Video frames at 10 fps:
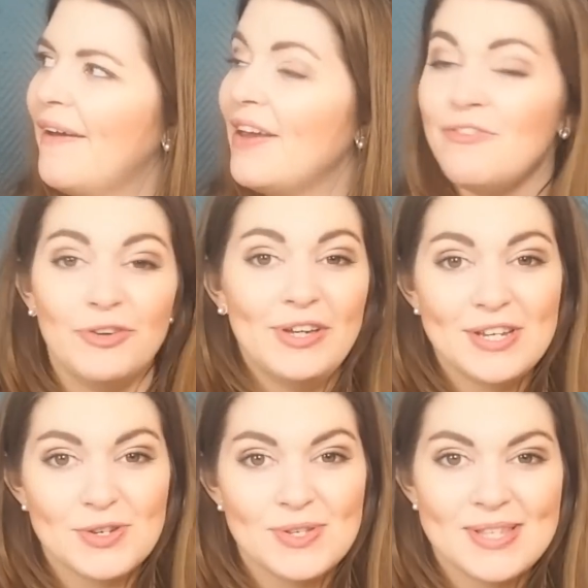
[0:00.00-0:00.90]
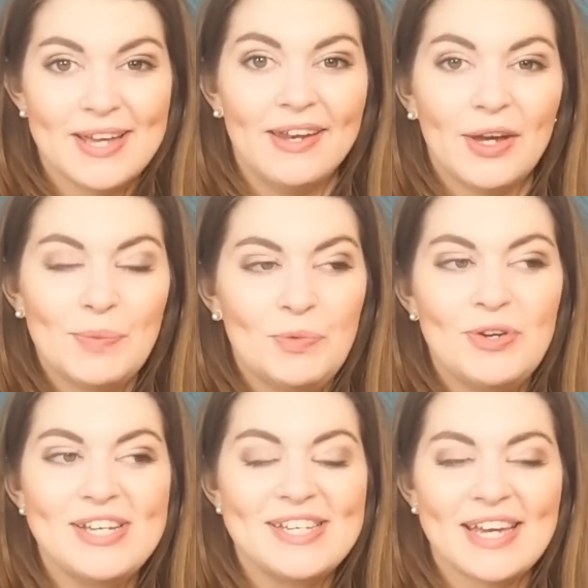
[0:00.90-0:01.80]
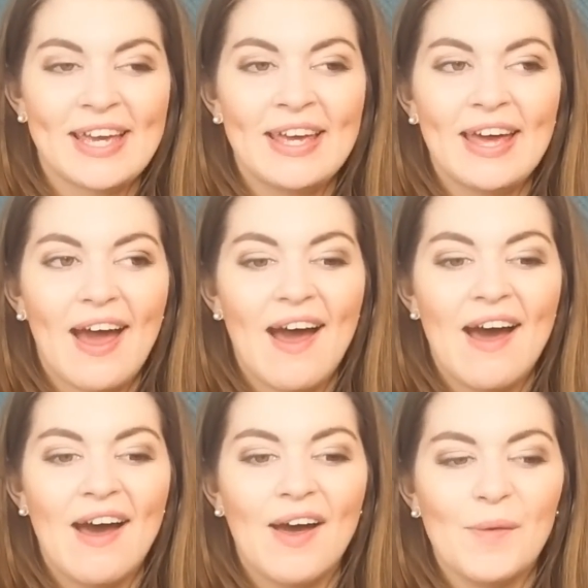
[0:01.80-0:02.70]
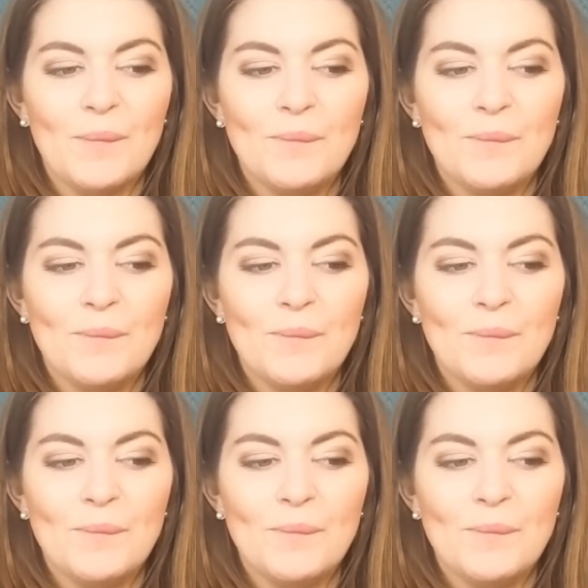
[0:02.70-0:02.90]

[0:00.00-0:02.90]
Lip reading: If you're interested, I'm reading a